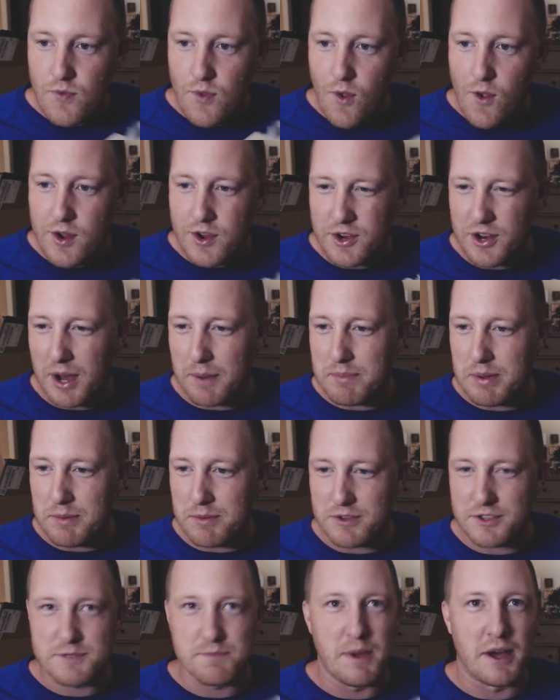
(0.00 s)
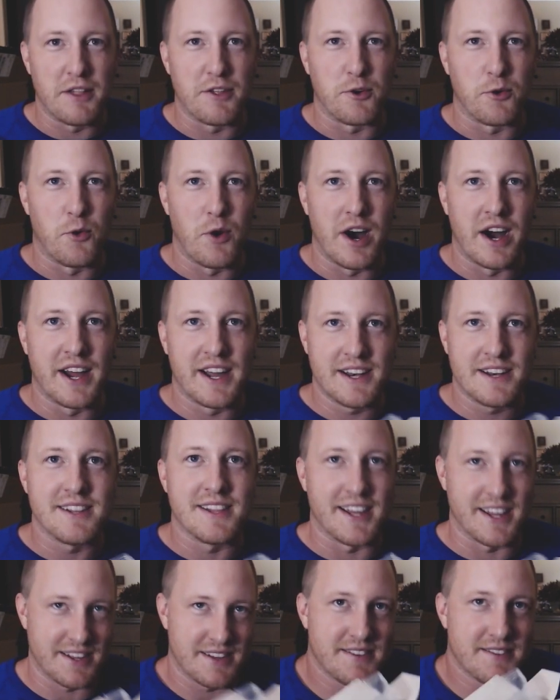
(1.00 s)
You know how people smell their wine?
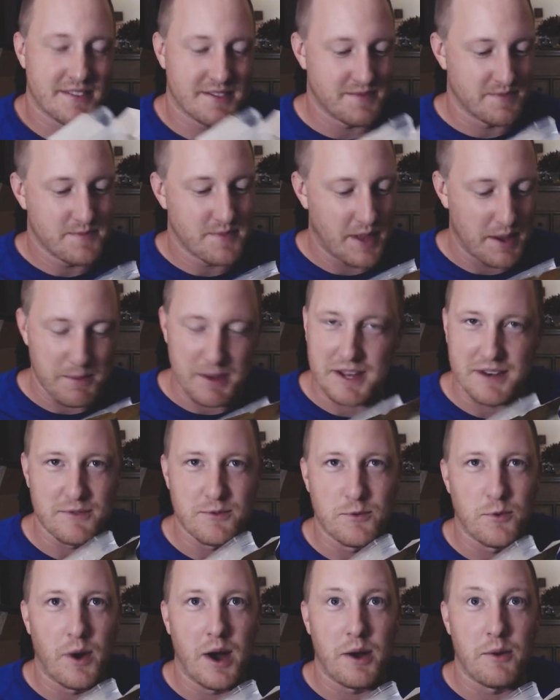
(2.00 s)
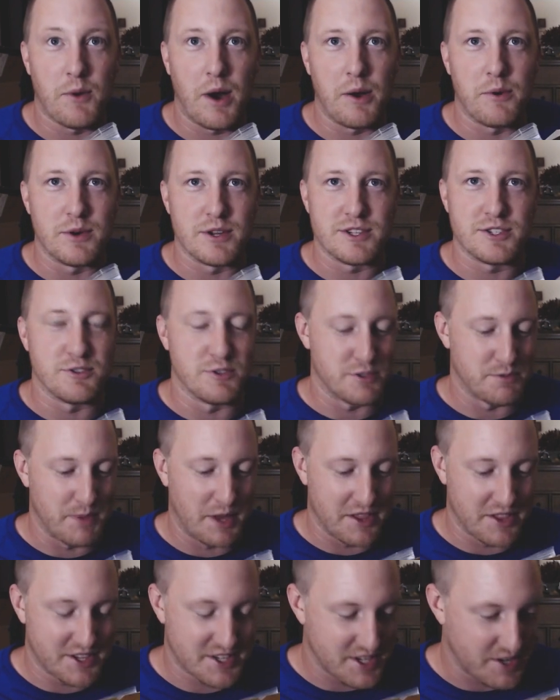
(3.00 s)
Like, I mean, why wouldn't you
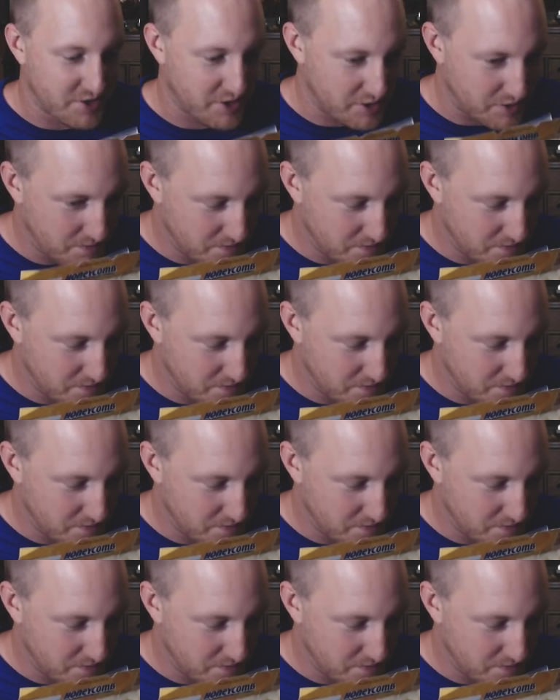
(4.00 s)
smell the cereal?